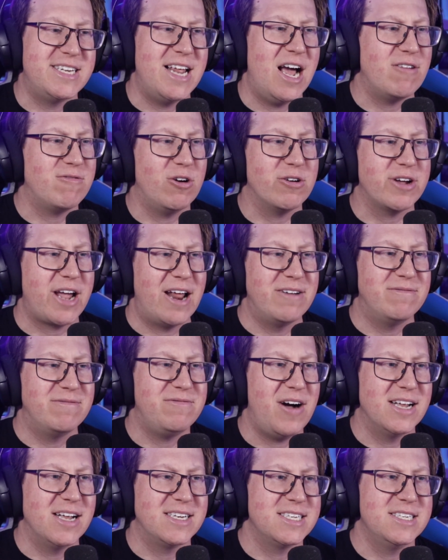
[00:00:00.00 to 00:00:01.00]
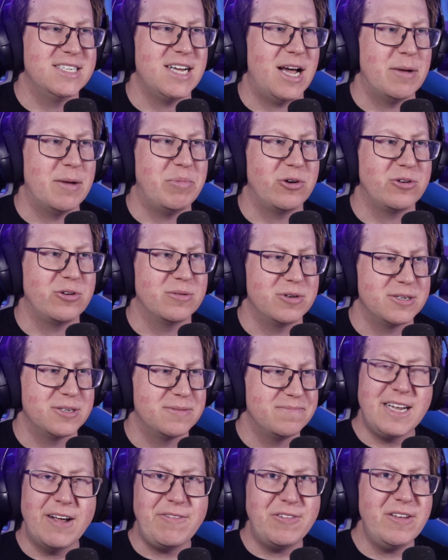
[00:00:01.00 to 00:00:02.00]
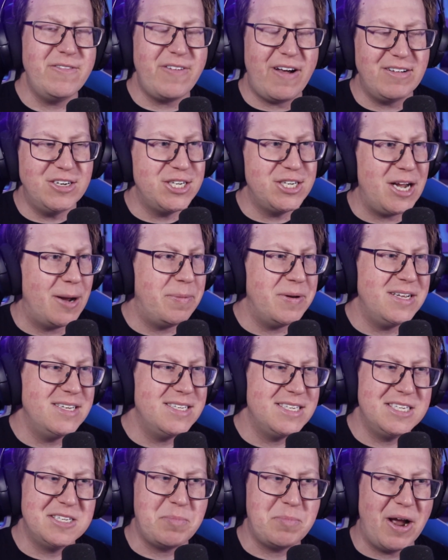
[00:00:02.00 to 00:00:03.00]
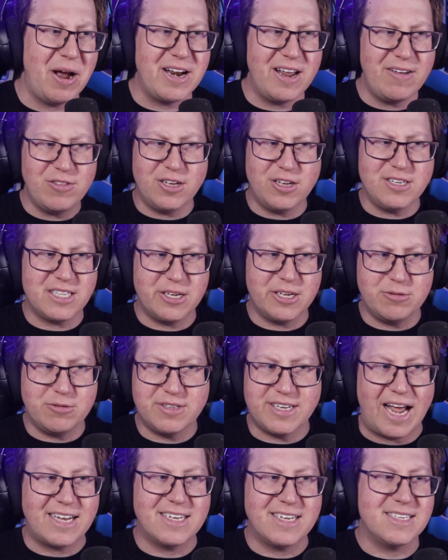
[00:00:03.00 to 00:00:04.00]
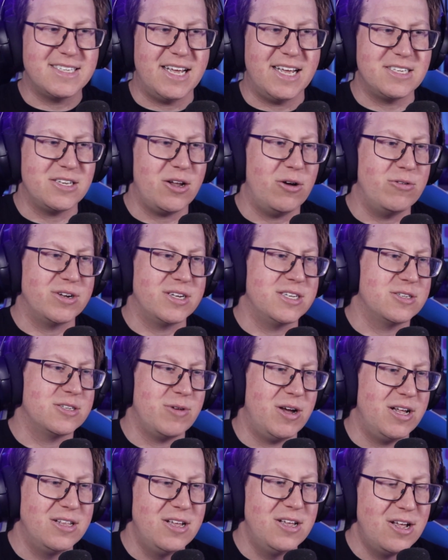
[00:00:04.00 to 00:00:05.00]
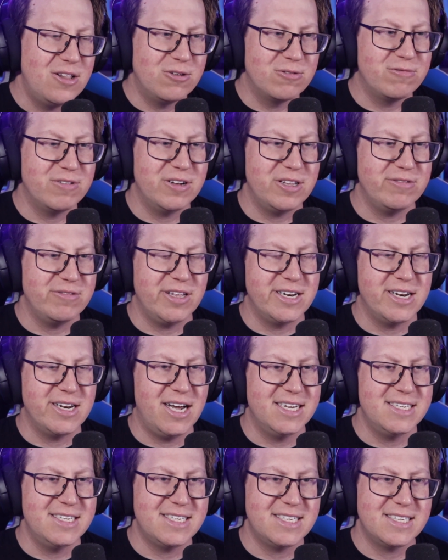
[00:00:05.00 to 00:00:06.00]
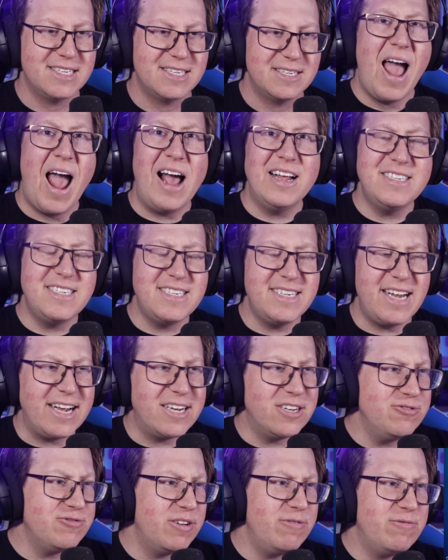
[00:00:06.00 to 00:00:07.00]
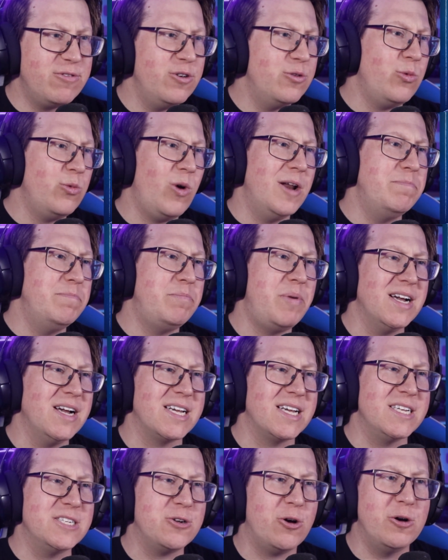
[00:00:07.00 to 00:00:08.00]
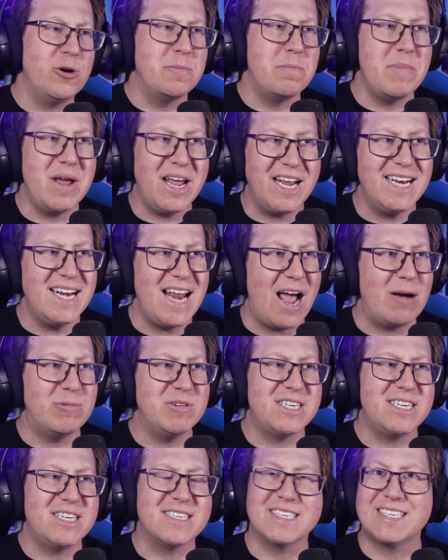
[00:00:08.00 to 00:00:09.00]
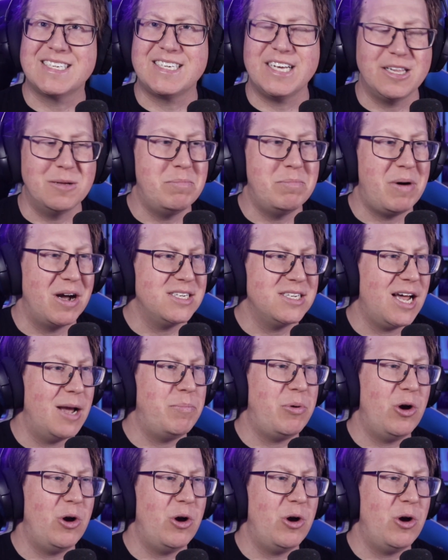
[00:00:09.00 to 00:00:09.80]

now a rock and fighting type Pokemon. Definitely very Japanese inspired. Even those little daggers that's holding as well look really nice. Our secondary Route 1 Bug is called Mignat, which is a steel and bug type